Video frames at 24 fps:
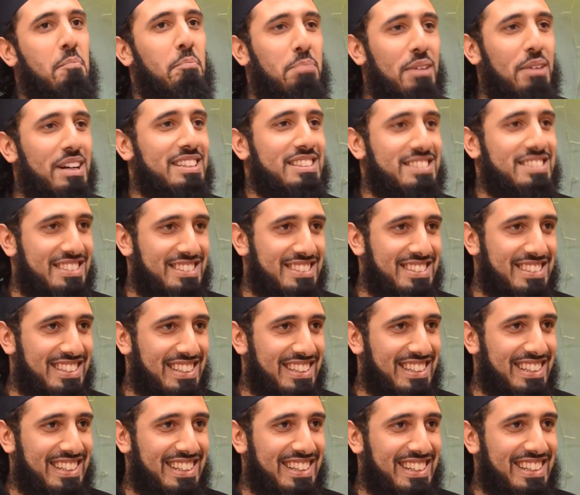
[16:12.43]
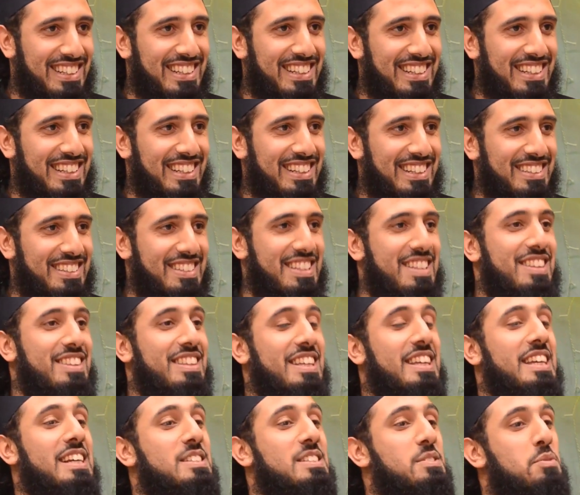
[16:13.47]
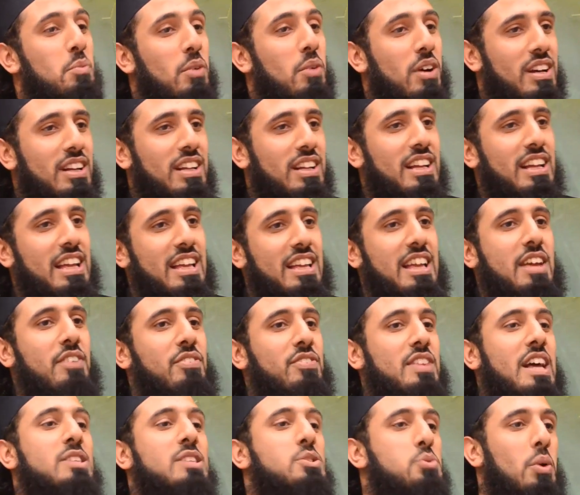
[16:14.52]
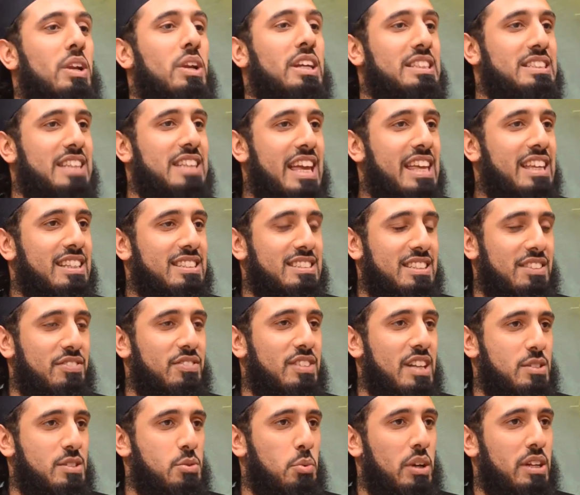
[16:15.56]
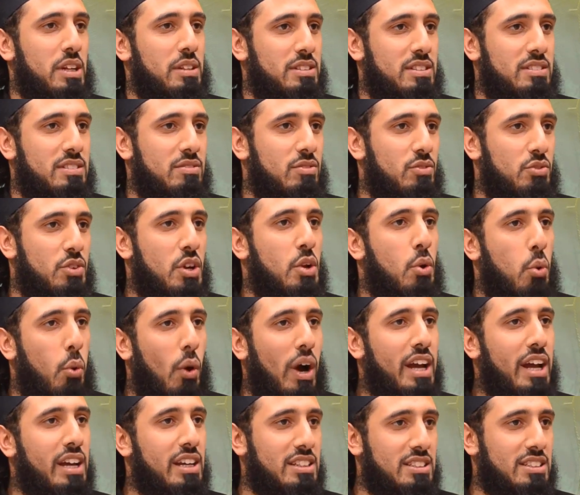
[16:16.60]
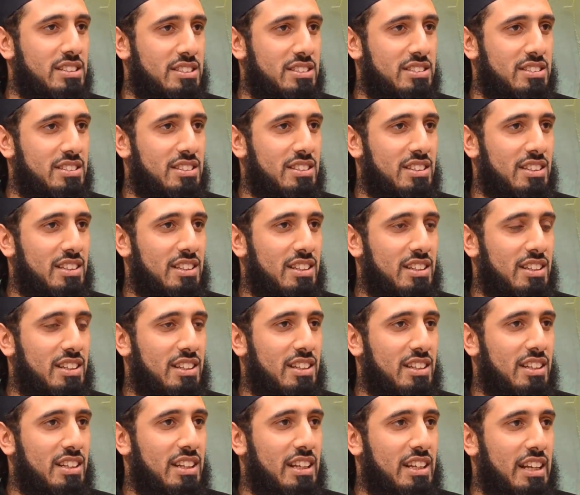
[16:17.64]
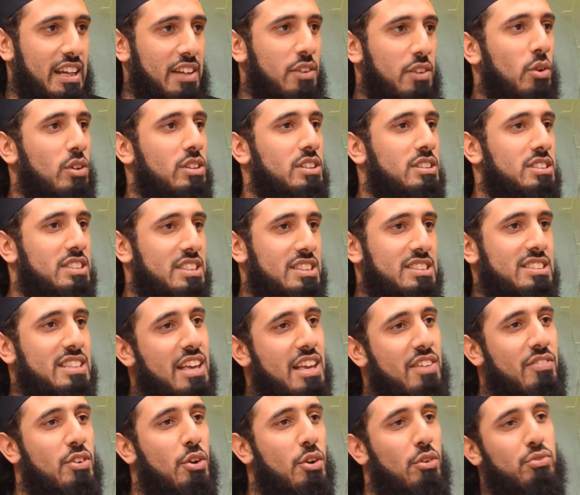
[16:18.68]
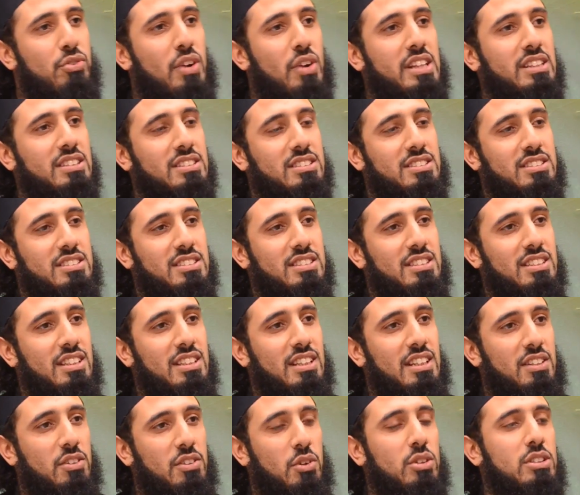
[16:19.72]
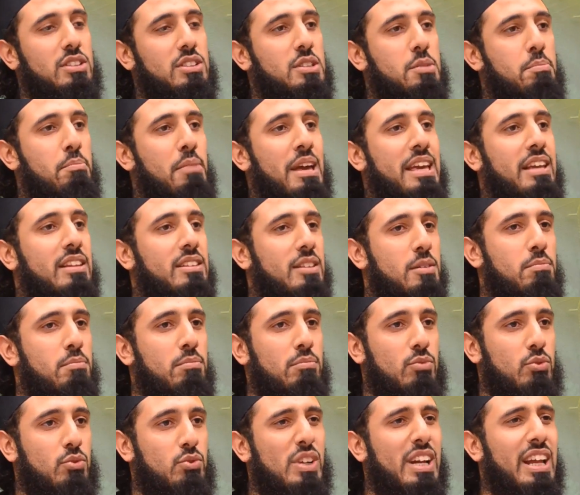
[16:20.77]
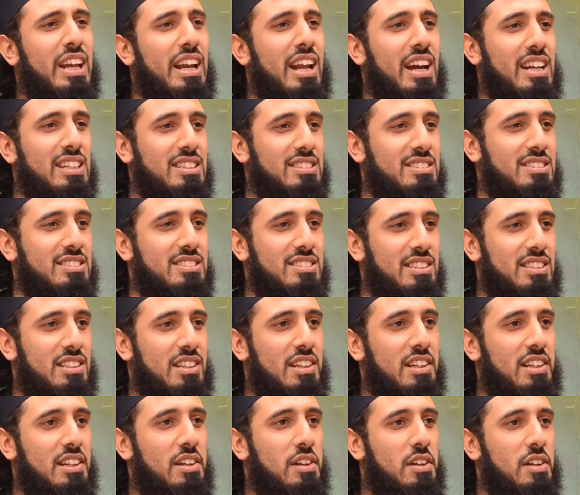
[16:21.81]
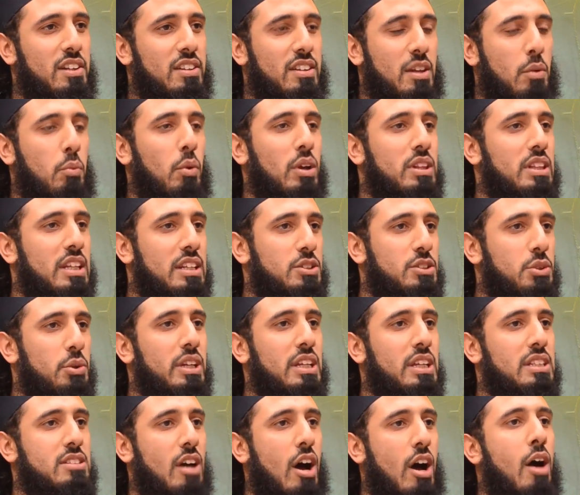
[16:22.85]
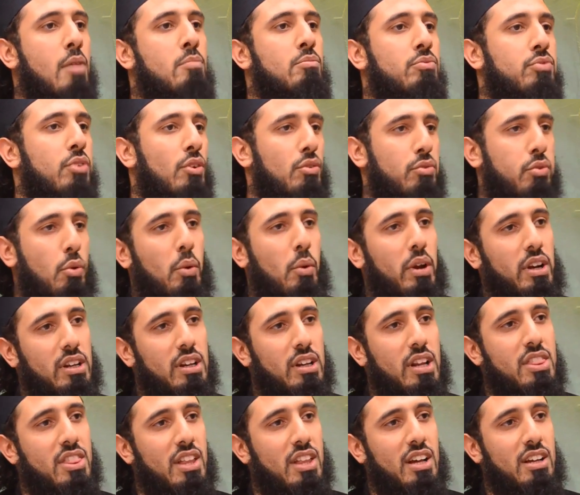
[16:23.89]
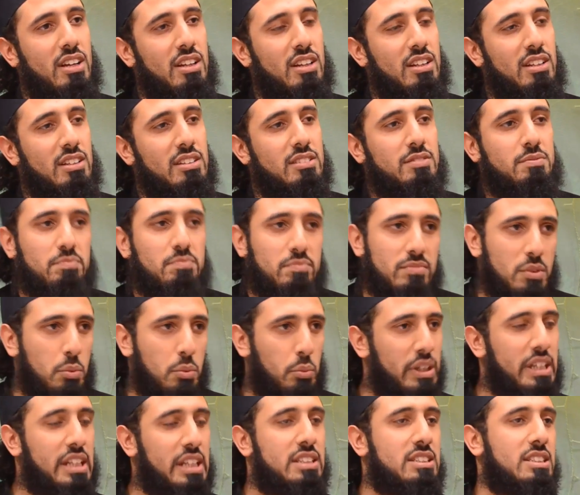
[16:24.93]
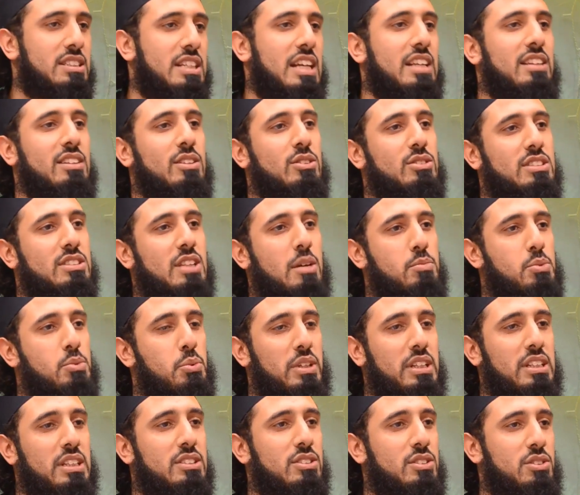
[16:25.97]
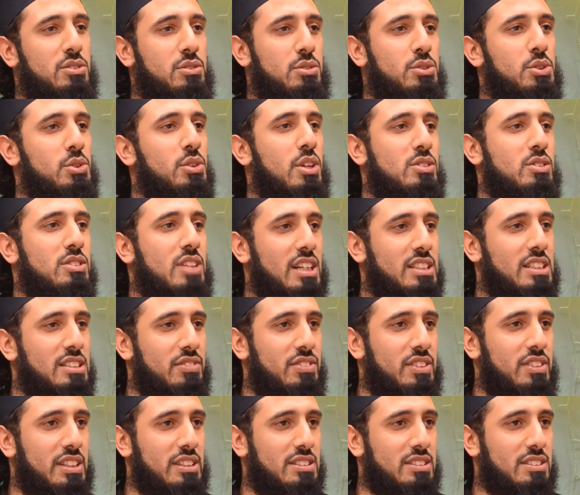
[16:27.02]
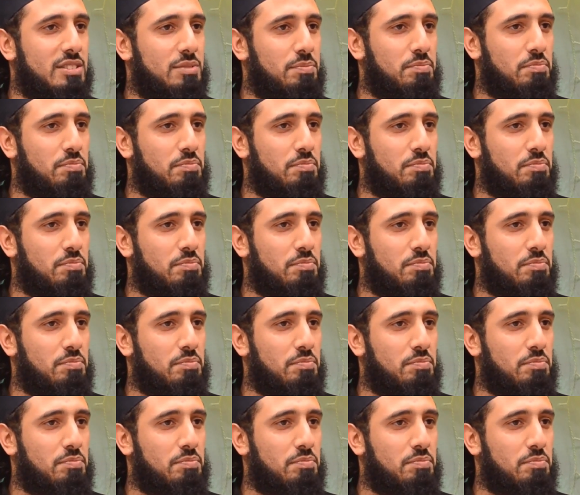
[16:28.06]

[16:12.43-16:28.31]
But the thing is, if that's what it takes, if that's what it requires in order to save your friends, in order to make them realize that what they're doing is harmful for one another, we need to take those steps. We need to do those kinds of things.